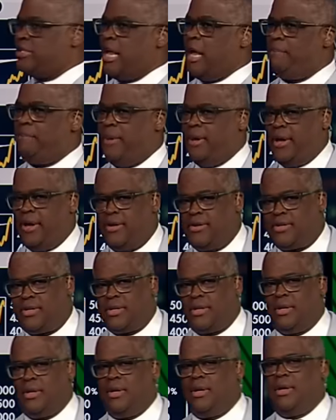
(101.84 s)
step
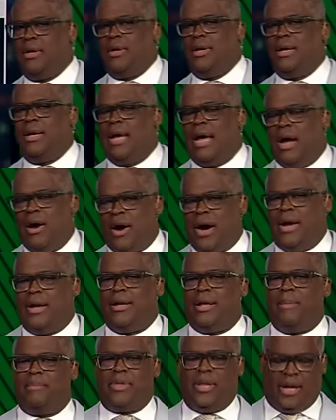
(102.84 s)
is, all right,
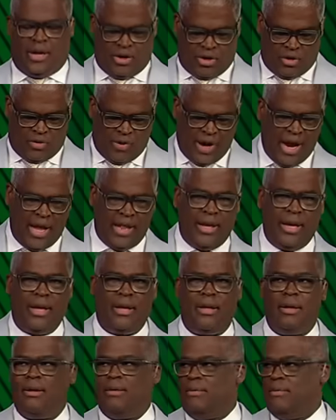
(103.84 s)
I'm thinking
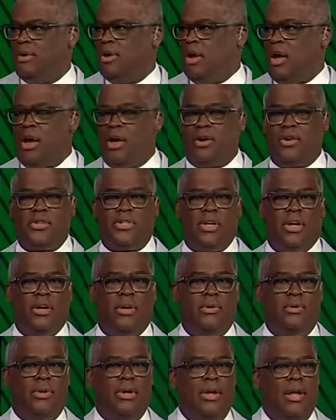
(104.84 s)
O'Reilly,
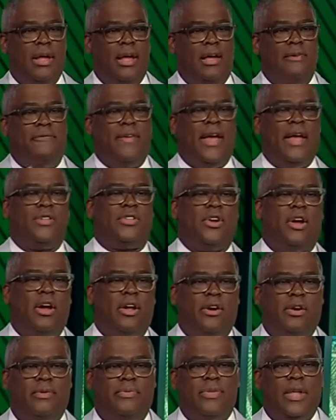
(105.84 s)
AutoZone, Advance
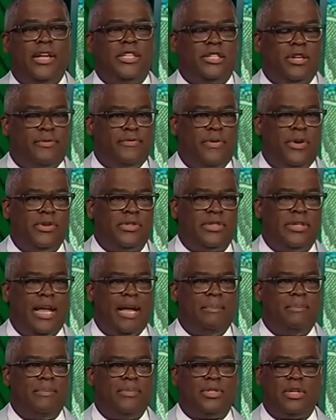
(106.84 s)
Auto, that's your first
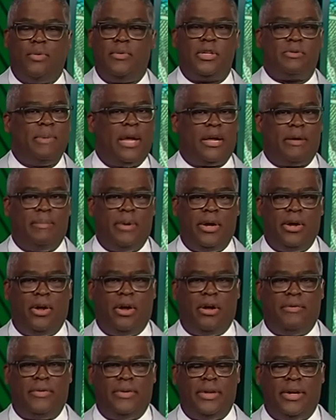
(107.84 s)
step. Someone's making money
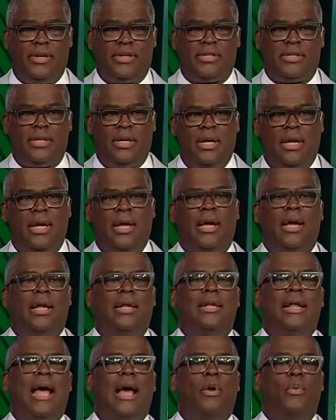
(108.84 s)
off of this.
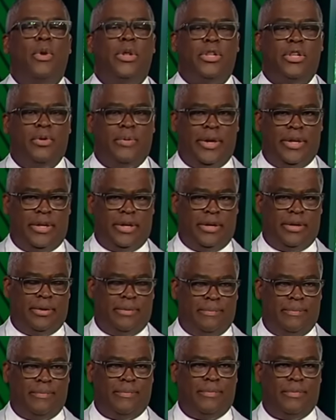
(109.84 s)
Now, what do we do?
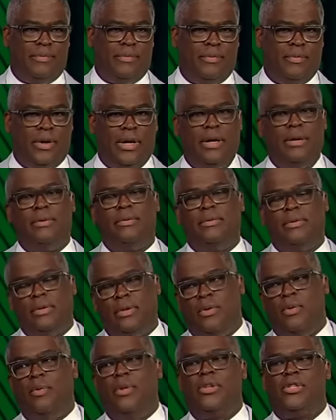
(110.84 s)
Well,
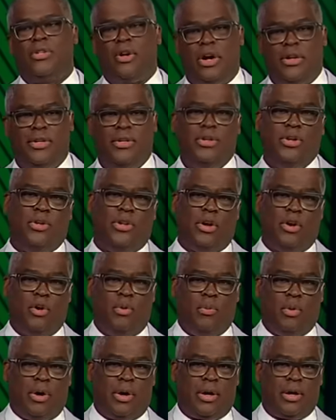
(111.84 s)
we start to do the
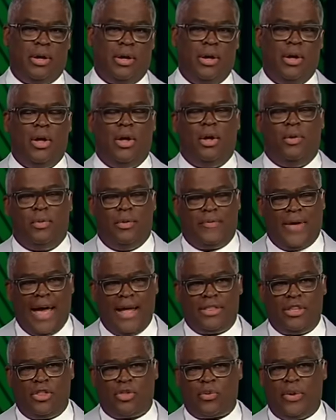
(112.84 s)
homework. We've
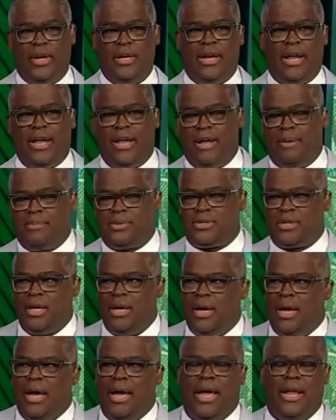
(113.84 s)
got the three names,
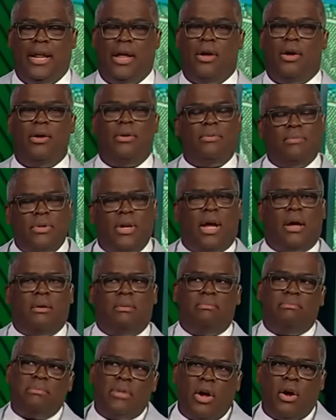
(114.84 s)
and it, you
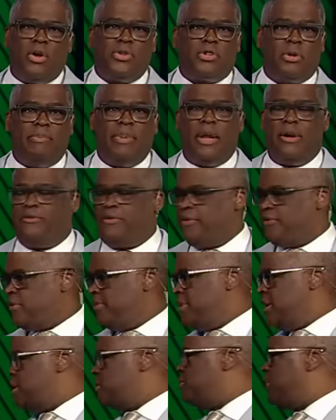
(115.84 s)
know, they all should benefit from this,